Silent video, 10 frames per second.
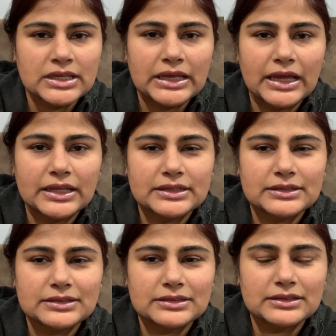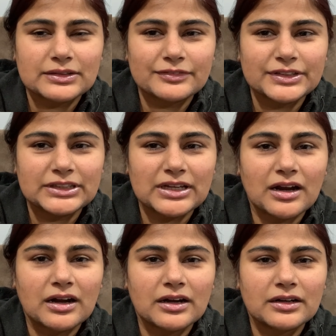and we
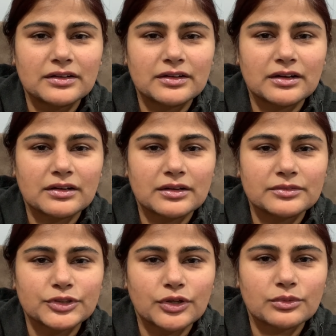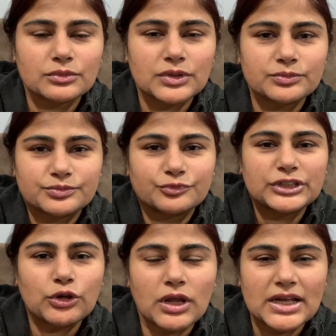are you know
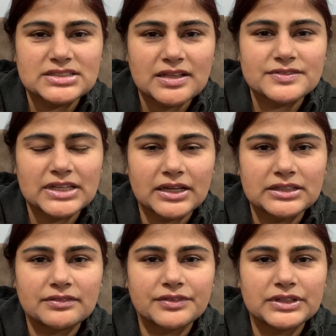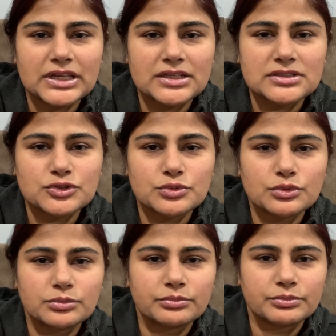we call ourselves lucky when we get
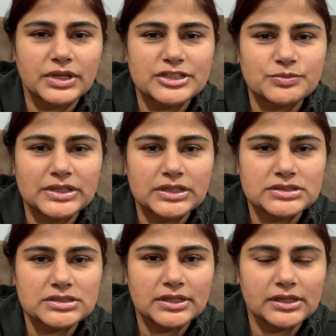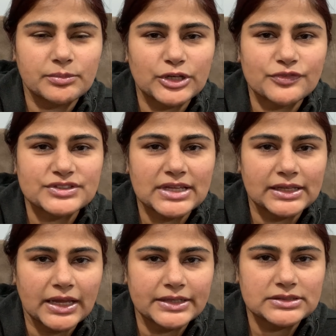to experience a little bit of
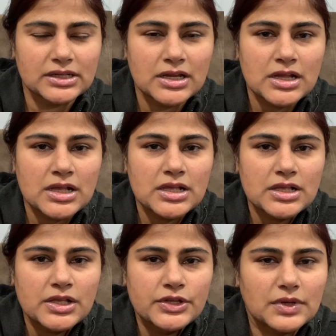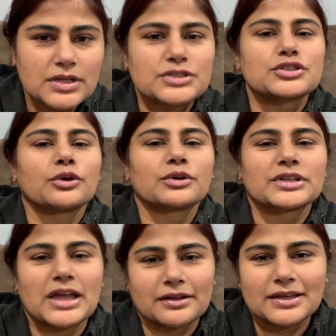sunlight so
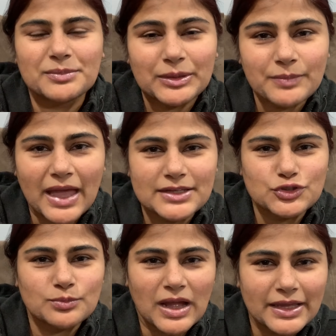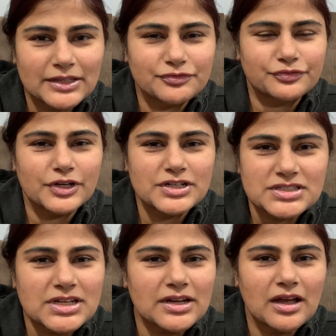yeah coming back to my
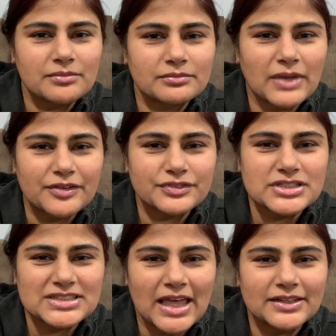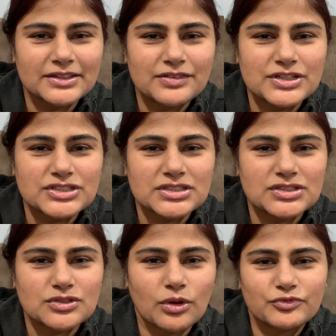first income my first salary which
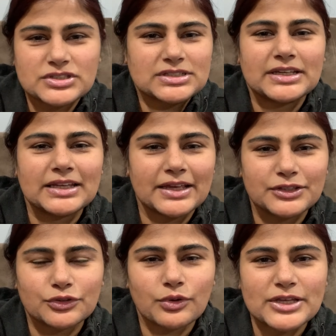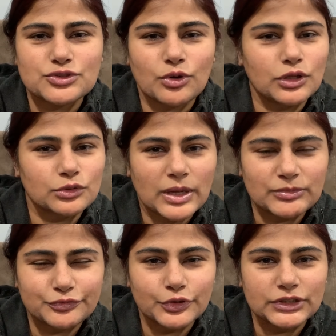is obviously like you know as you all know i'm
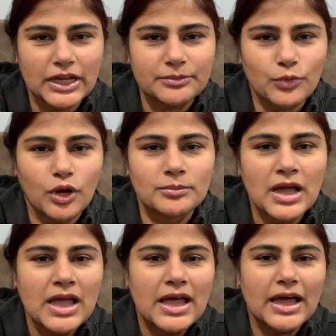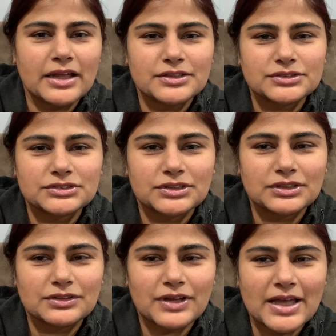a full-time mom and
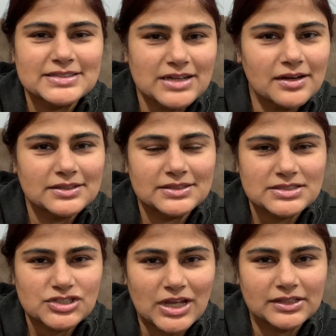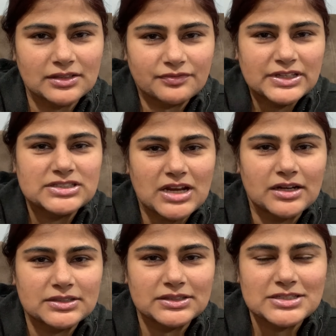uh, i started this channel we
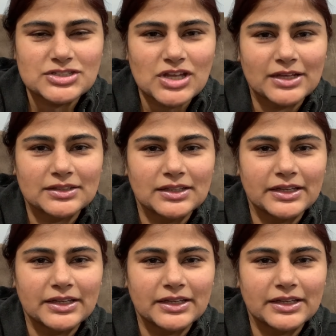started this channel